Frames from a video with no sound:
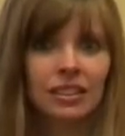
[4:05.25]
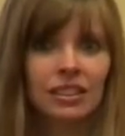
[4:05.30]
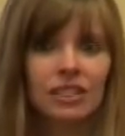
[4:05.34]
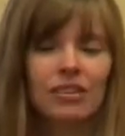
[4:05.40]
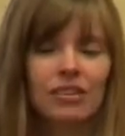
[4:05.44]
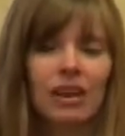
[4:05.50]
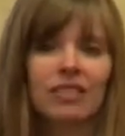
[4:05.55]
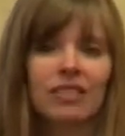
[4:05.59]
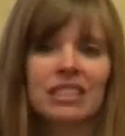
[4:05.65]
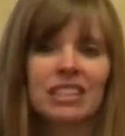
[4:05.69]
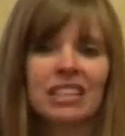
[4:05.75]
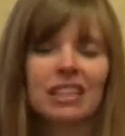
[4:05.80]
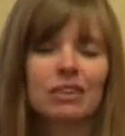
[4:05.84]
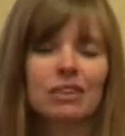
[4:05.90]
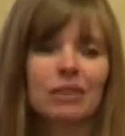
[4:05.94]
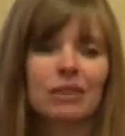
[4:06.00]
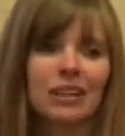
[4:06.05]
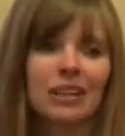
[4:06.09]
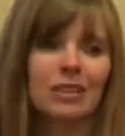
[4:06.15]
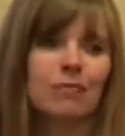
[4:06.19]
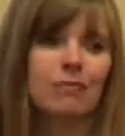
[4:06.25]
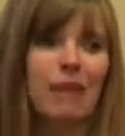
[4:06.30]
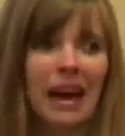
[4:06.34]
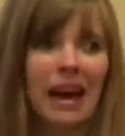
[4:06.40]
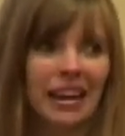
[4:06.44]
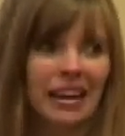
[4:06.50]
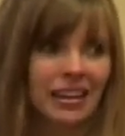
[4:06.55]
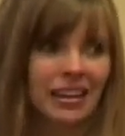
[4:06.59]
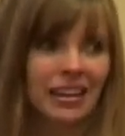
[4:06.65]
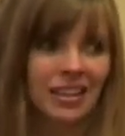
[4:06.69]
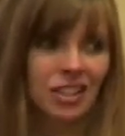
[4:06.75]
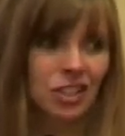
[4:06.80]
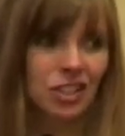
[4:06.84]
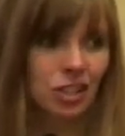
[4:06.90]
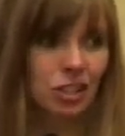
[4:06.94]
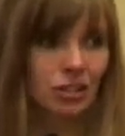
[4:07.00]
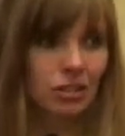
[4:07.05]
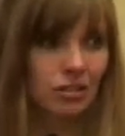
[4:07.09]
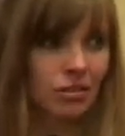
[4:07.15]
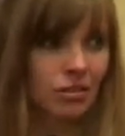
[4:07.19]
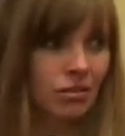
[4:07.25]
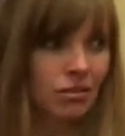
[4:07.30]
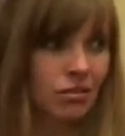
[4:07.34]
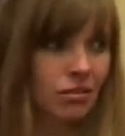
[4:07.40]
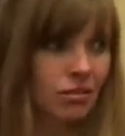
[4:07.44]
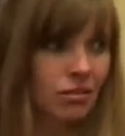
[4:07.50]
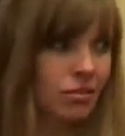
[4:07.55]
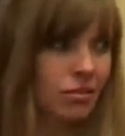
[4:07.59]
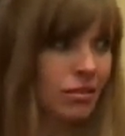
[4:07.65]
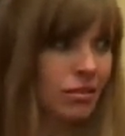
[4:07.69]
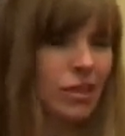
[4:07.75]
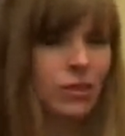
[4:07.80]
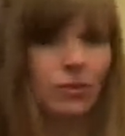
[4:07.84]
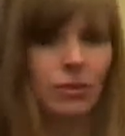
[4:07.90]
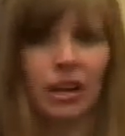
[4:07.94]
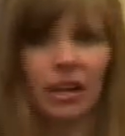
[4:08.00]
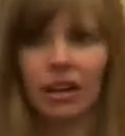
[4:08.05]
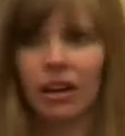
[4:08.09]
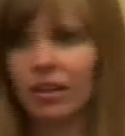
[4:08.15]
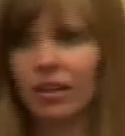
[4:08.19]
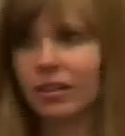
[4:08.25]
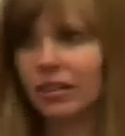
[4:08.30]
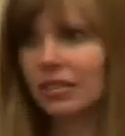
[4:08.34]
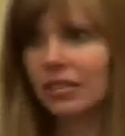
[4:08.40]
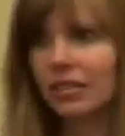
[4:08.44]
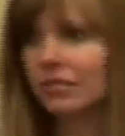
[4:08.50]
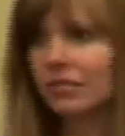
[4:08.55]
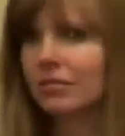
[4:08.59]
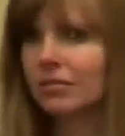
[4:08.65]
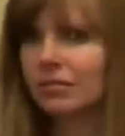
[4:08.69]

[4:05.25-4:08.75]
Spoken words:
You have to get rid of the baggage. That's what I call it.